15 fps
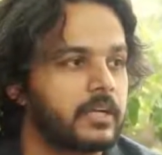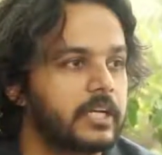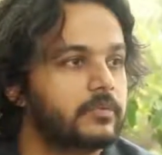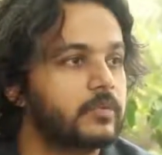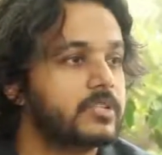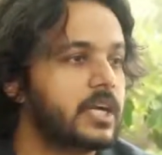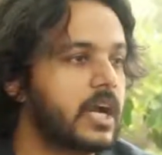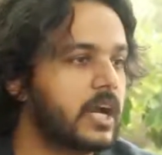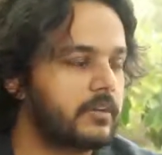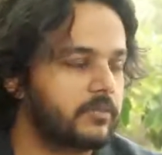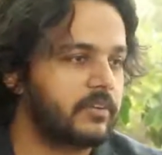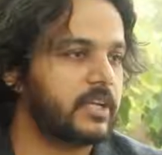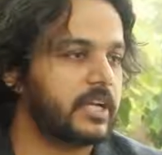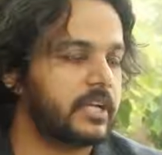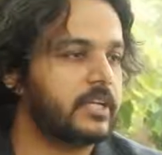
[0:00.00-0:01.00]
It was
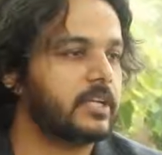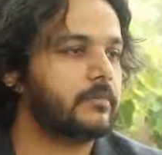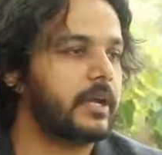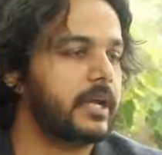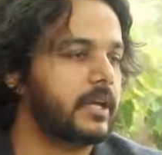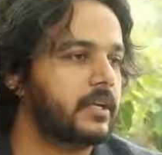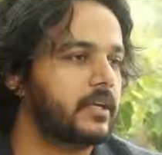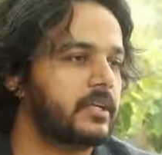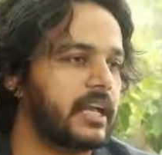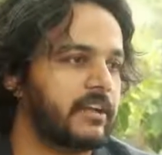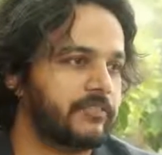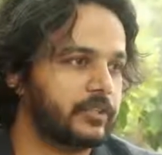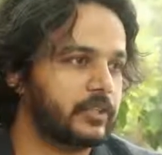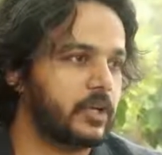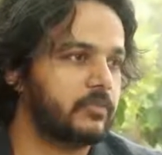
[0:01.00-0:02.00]
hard when I did my
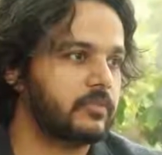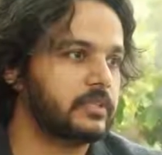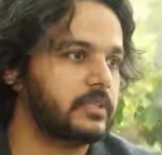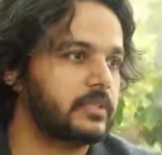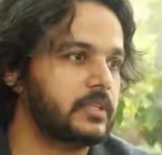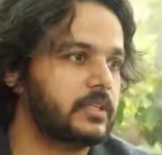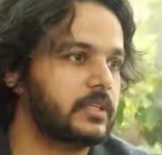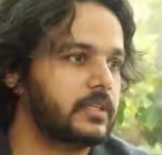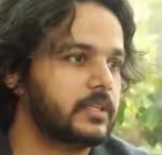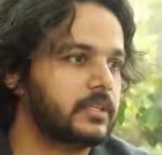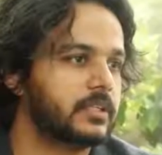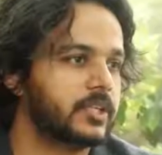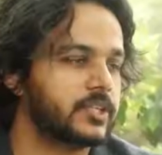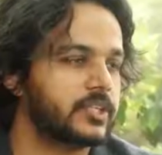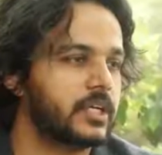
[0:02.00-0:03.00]
graphic novel,
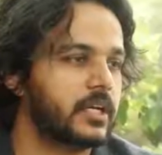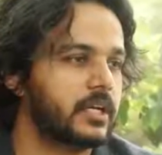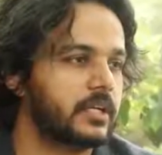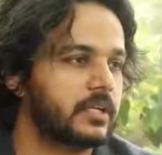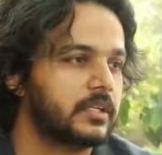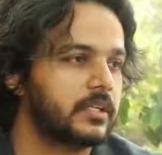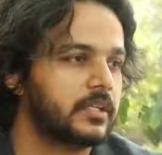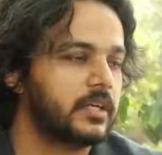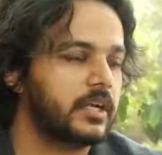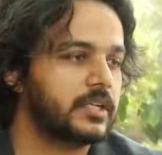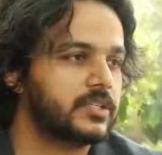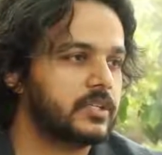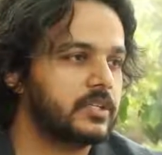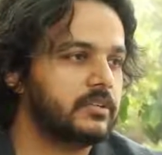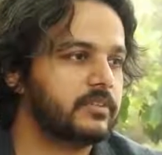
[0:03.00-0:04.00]
Krishna,
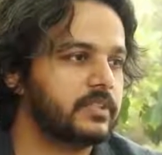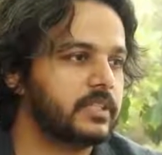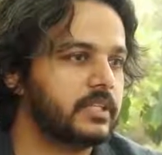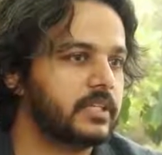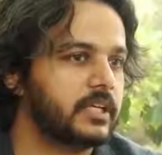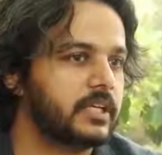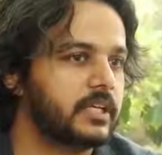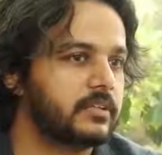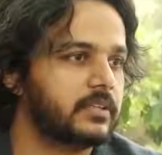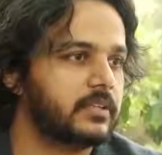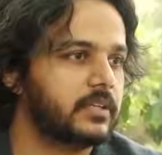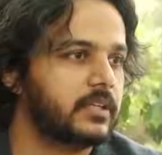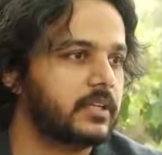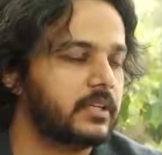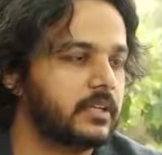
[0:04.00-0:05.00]
A Journey Within.
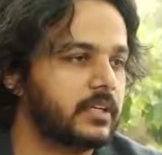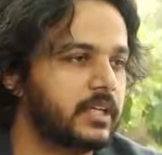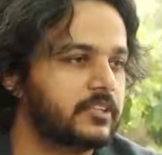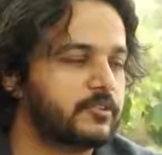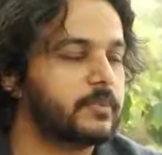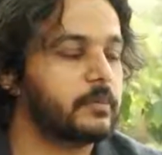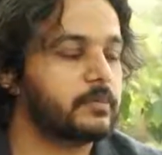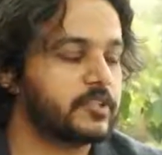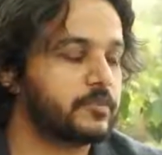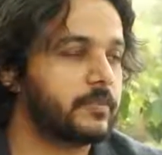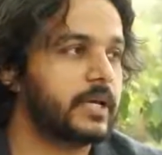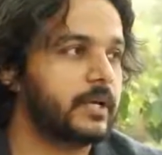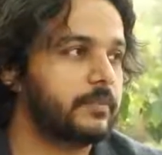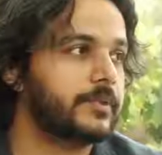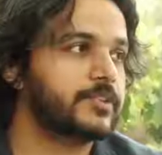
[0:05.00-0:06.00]
It's published
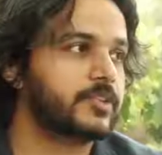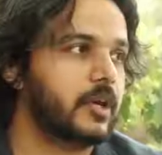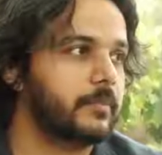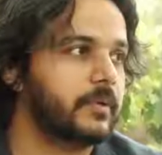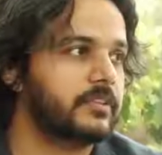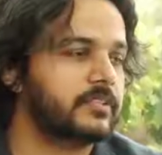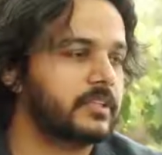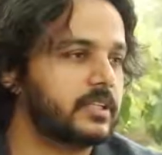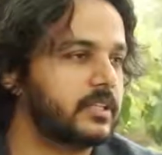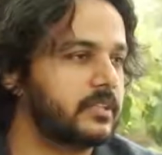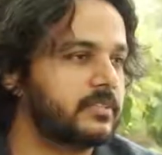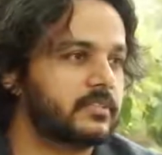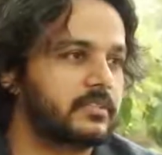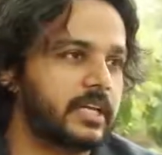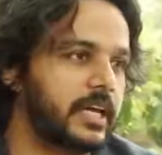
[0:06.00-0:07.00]
by Image Comics, and
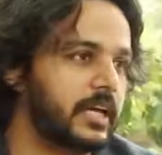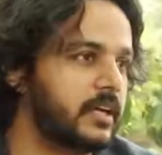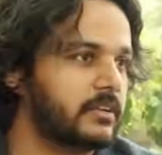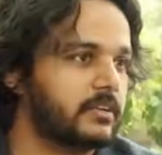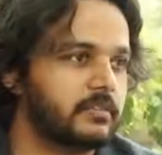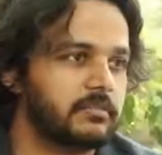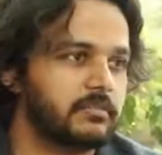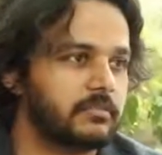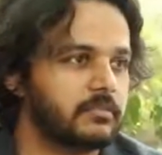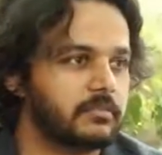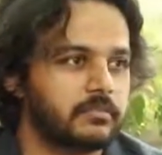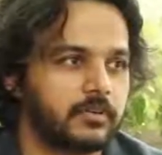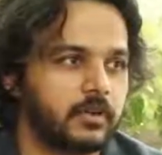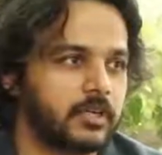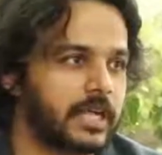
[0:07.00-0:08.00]
it's there
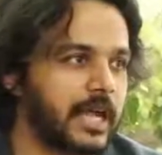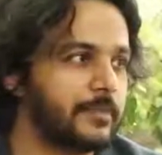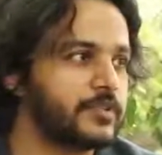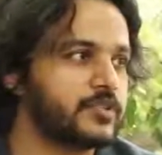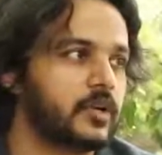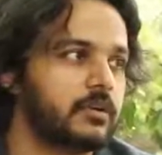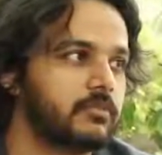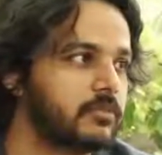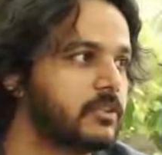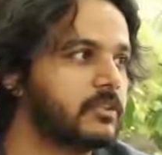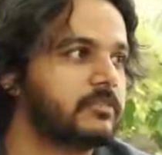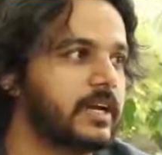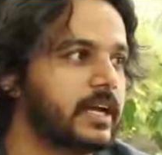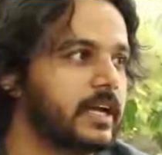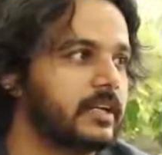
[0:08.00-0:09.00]
on Amazon
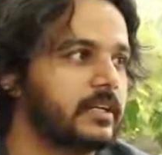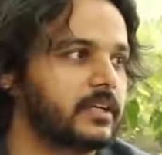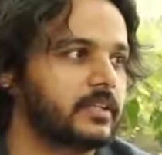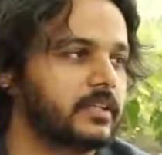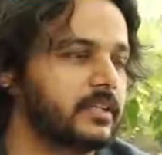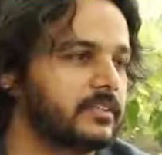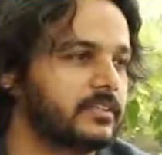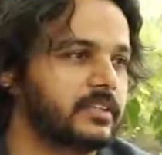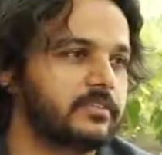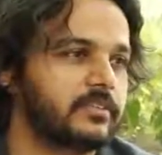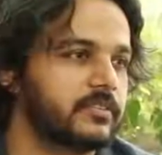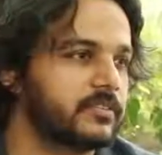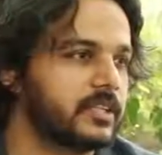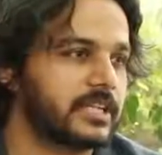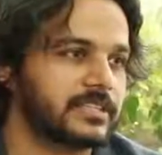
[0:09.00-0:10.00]
worldwide, and it's
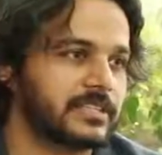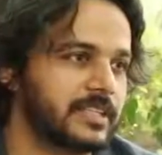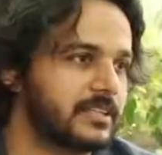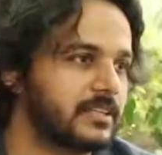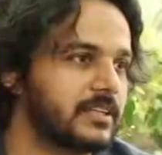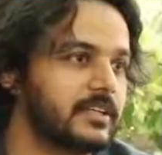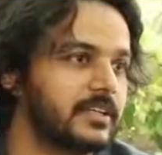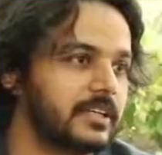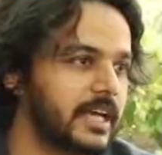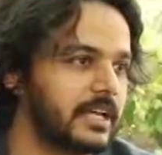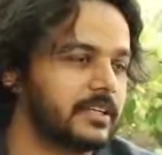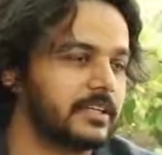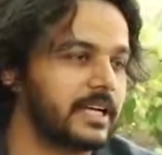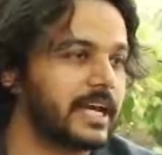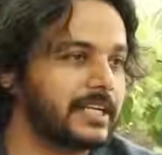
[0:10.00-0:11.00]
even translated in
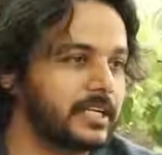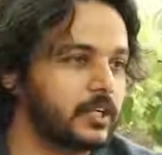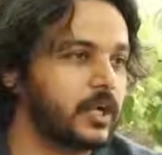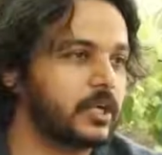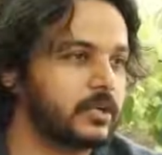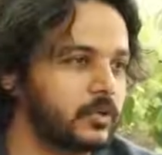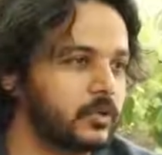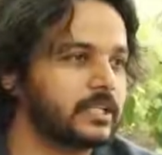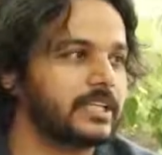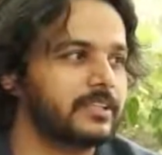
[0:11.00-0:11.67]
Italian. I did not know